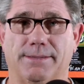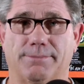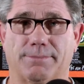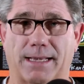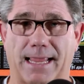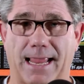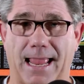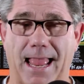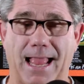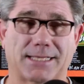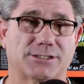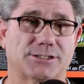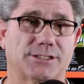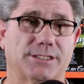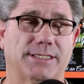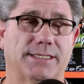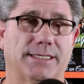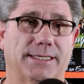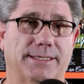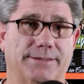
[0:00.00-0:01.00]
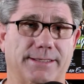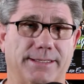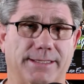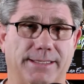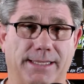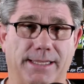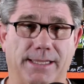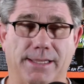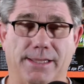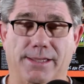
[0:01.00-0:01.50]
play action, and
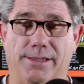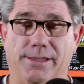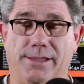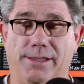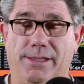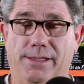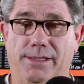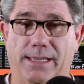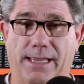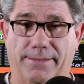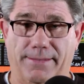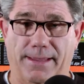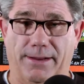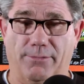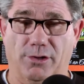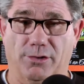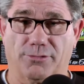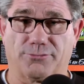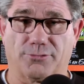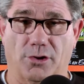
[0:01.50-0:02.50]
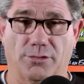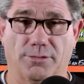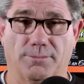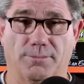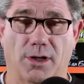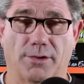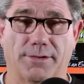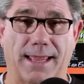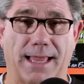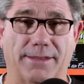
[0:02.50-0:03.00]
they will throw the
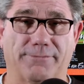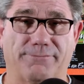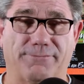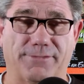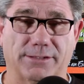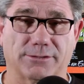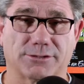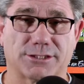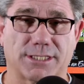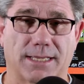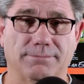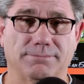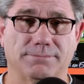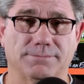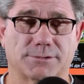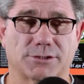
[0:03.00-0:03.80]
ball down the field some.